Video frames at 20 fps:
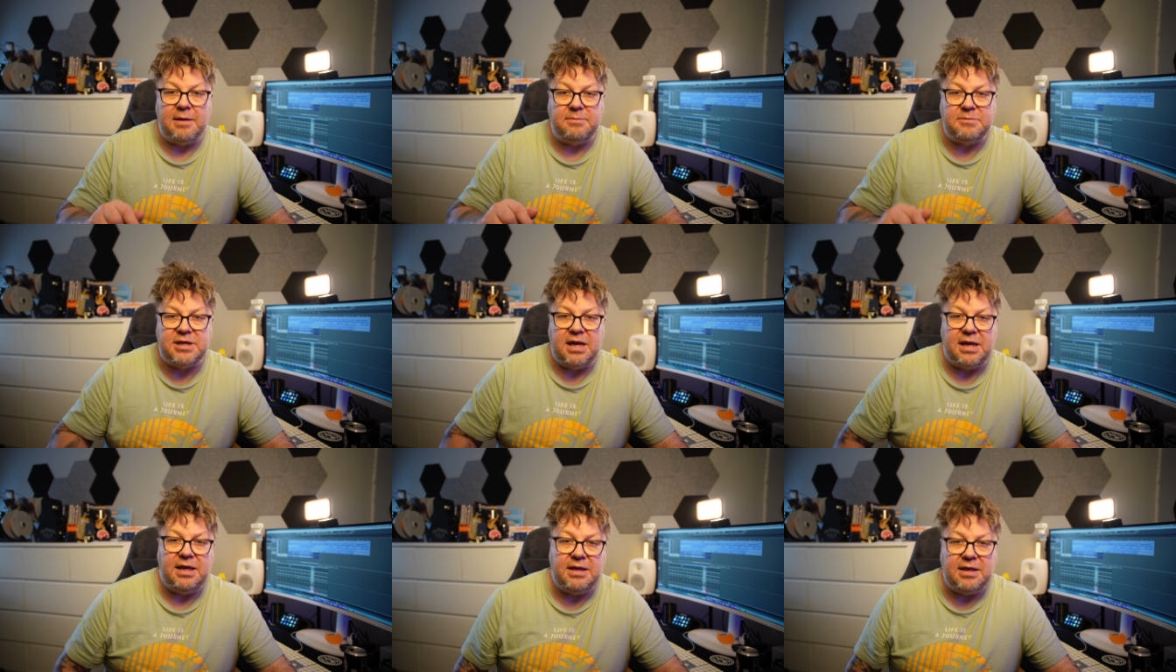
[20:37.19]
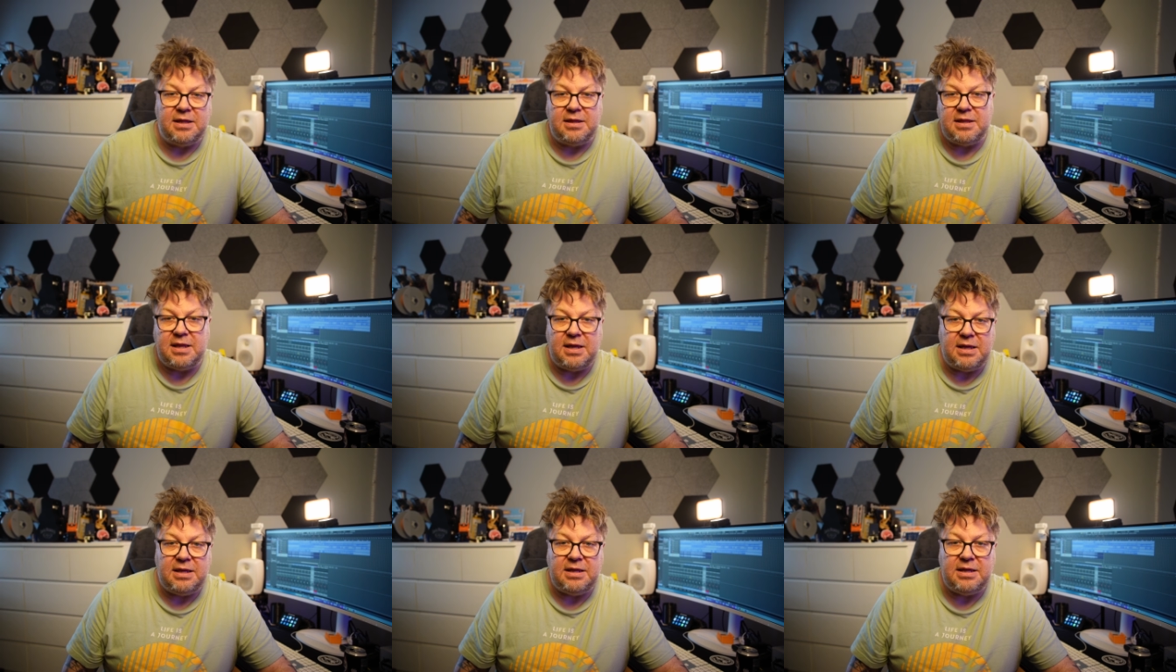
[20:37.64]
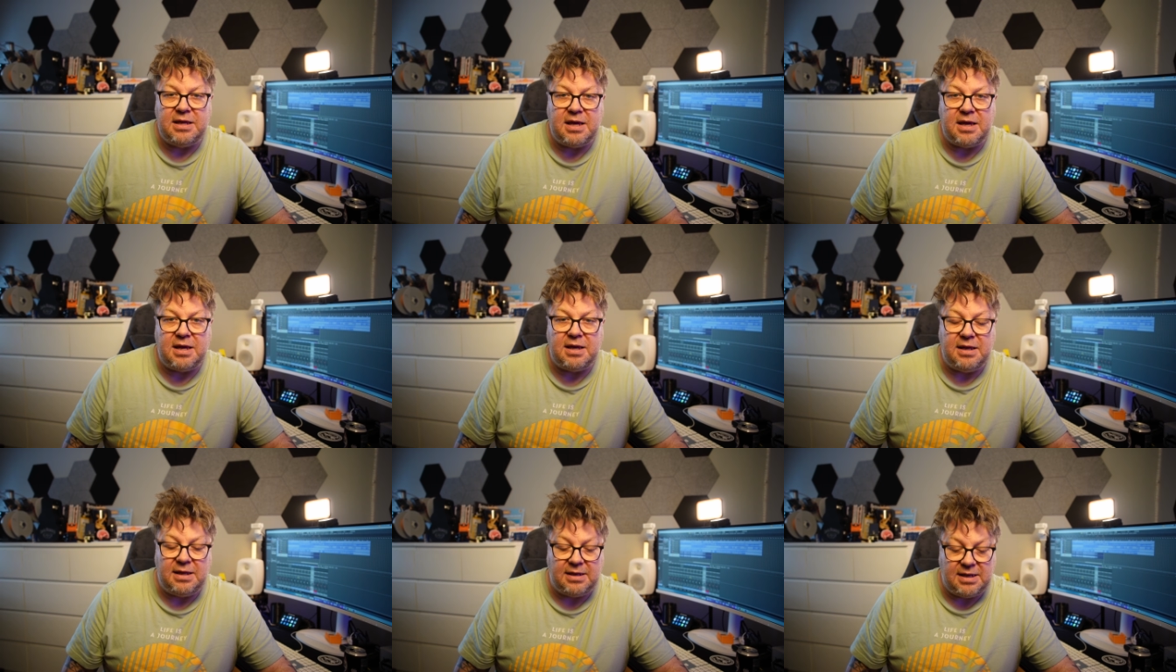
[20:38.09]
taking
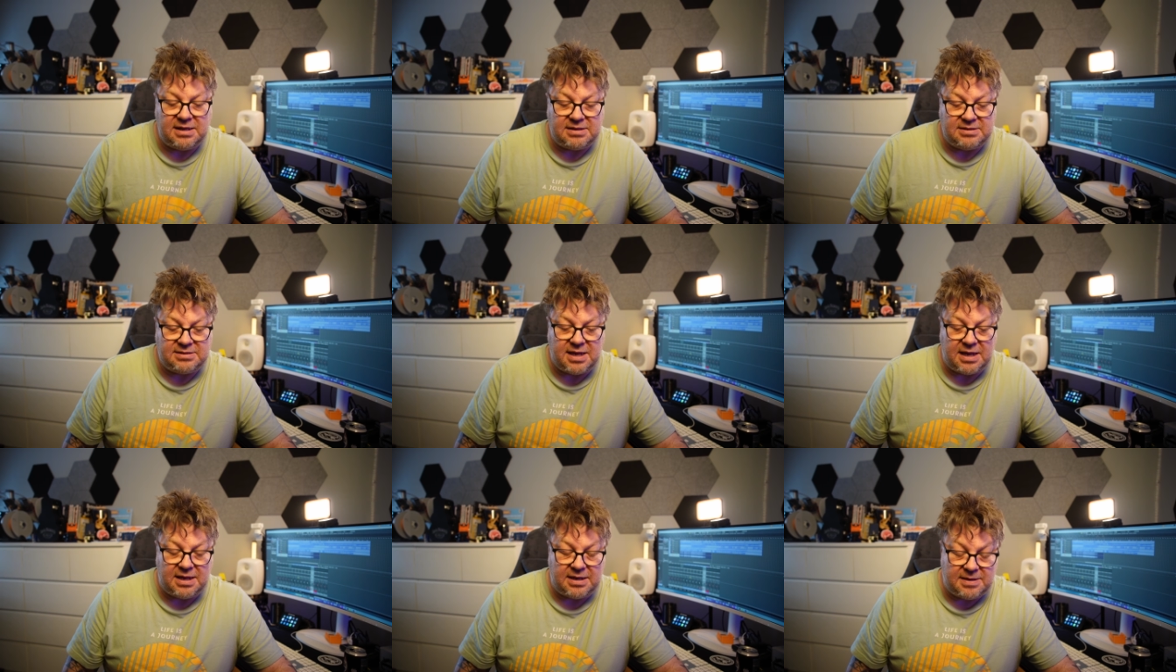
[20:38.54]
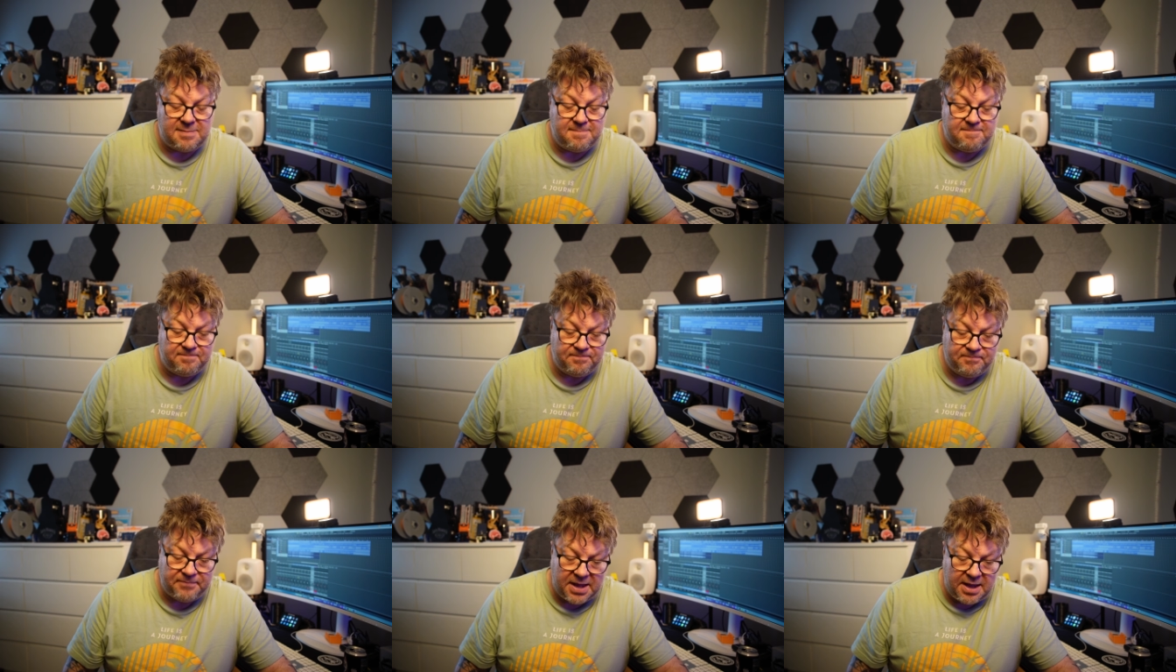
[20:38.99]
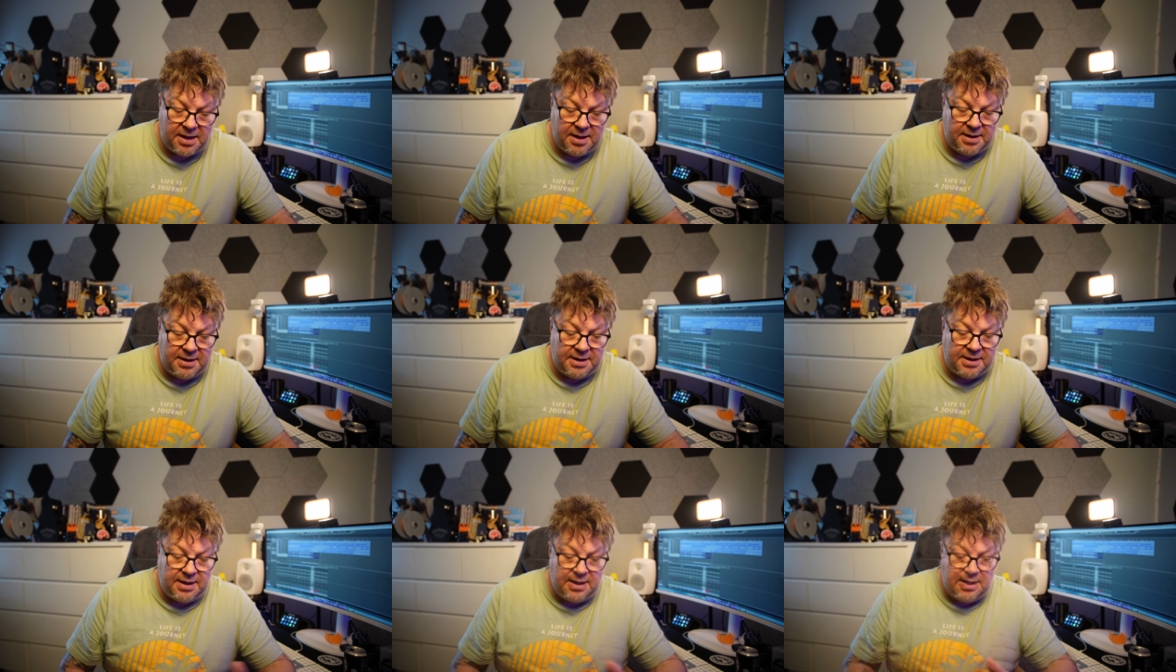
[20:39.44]
the Helix Stadium.
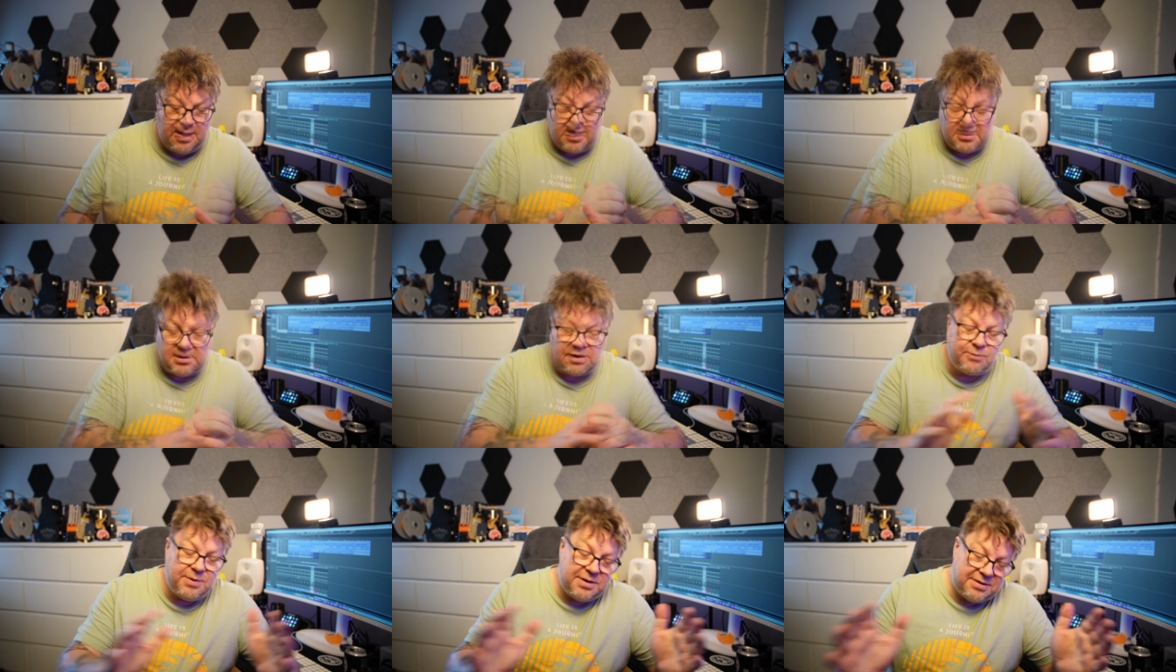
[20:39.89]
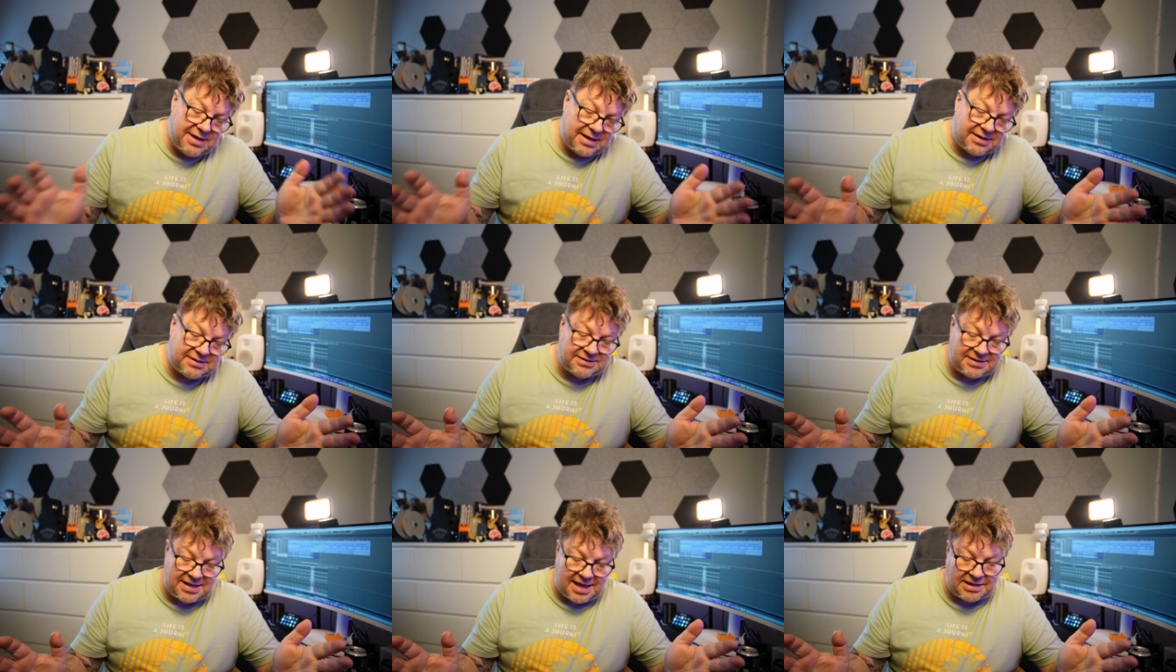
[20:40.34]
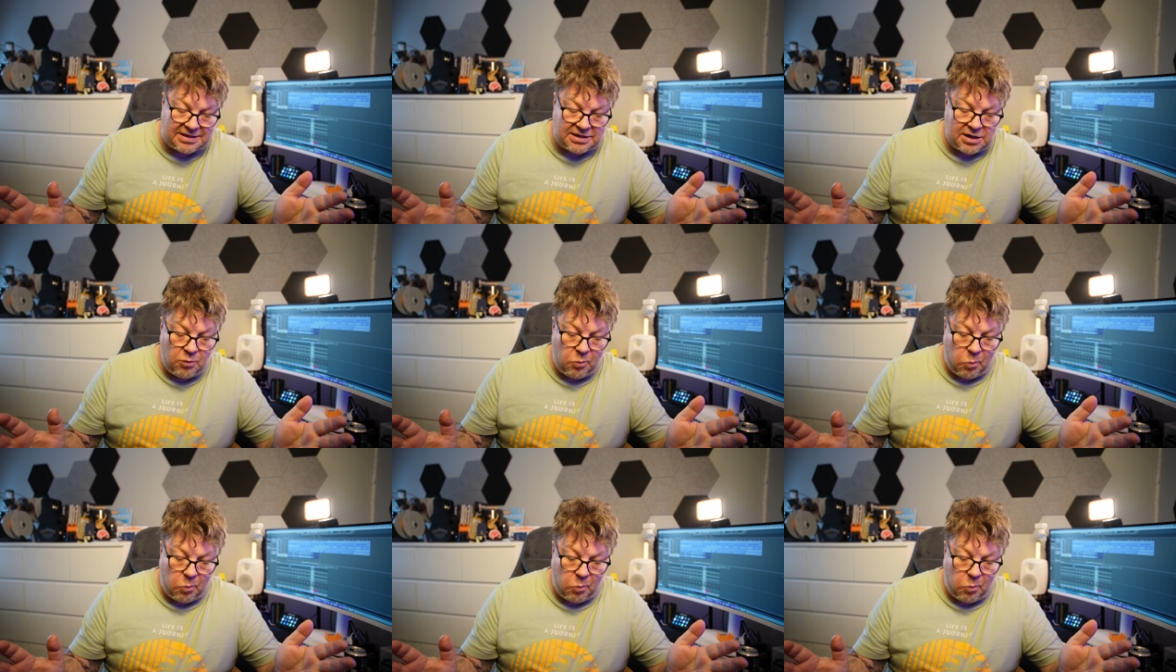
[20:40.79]
So with that said,